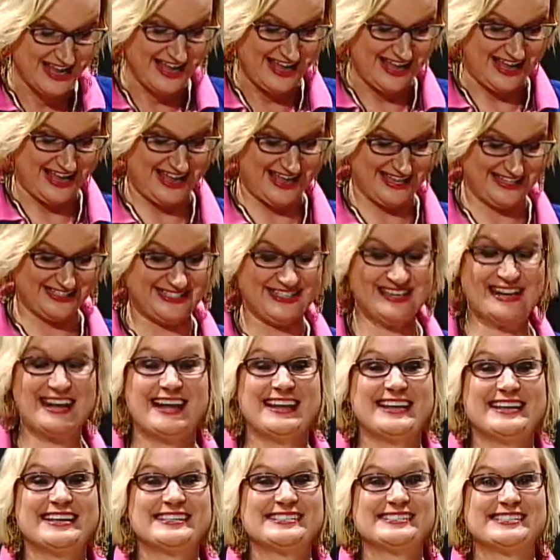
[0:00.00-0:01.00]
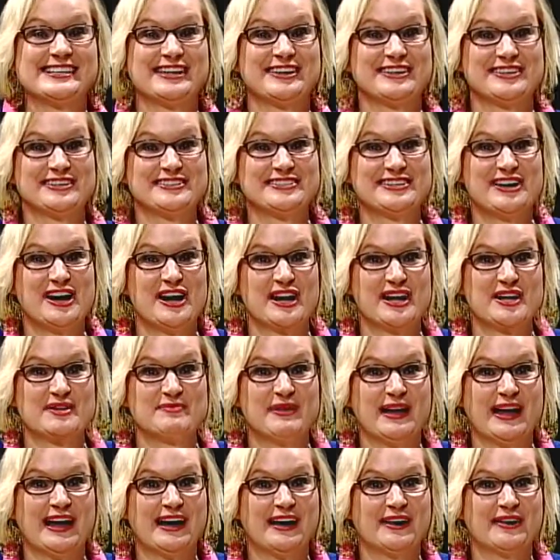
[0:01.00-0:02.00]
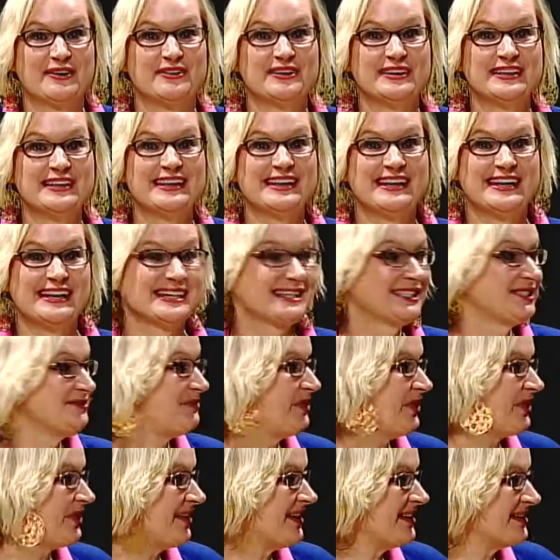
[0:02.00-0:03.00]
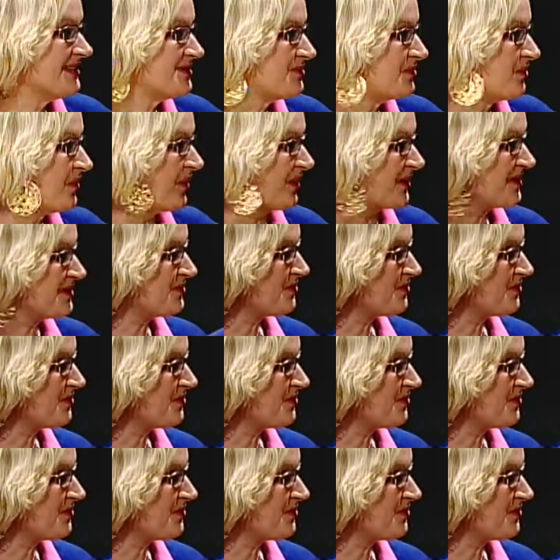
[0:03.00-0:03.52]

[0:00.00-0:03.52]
And today he's here to talk about Experience Works.